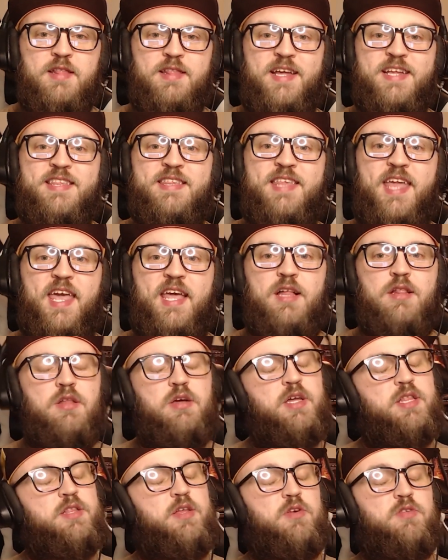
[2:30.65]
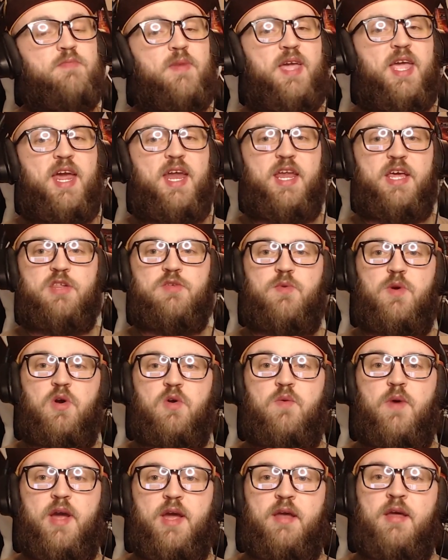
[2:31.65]
Let's take a look at those mechanics real
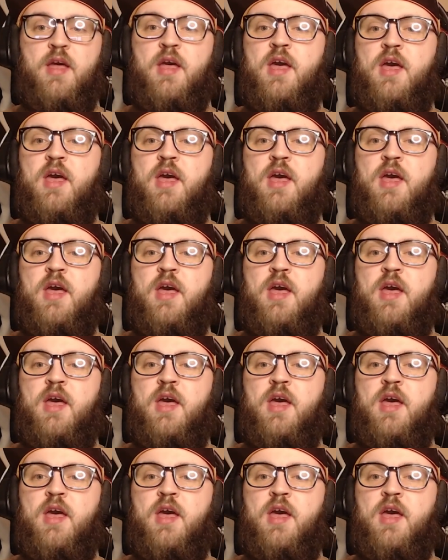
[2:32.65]
quick.